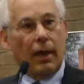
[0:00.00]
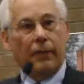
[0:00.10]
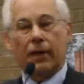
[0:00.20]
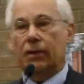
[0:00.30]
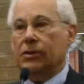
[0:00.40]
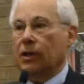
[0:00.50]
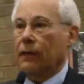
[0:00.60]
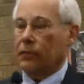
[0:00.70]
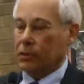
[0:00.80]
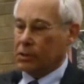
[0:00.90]
And then as a
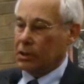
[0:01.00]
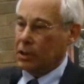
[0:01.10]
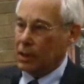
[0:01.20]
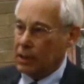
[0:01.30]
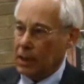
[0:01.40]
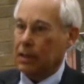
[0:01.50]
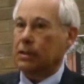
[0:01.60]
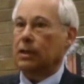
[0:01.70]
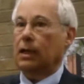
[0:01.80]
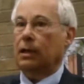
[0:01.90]
governor, it's going to take
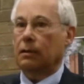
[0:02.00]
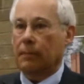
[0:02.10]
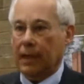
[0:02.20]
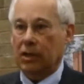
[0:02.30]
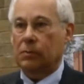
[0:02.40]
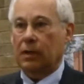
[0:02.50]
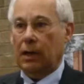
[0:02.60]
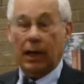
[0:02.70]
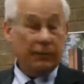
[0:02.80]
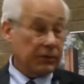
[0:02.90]
day-to-day management.
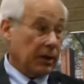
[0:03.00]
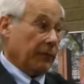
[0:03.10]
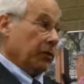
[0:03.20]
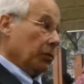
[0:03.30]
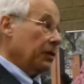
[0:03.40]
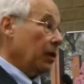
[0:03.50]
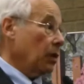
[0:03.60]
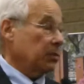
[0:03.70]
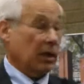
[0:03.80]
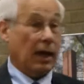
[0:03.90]
And I've said, if you read that
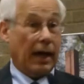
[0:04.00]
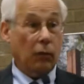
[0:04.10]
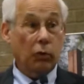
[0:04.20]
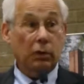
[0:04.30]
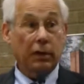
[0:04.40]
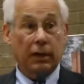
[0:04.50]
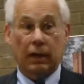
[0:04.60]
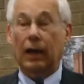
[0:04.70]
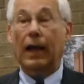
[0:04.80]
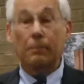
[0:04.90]
website, I will lead
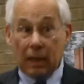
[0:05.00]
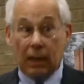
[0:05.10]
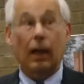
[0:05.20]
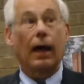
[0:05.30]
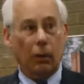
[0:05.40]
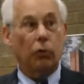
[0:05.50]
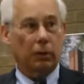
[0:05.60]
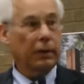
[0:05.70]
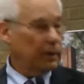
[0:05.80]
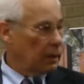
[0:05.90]
it. And I mean I will
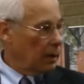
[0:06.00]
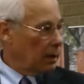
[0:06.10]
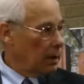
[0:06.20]
lead it.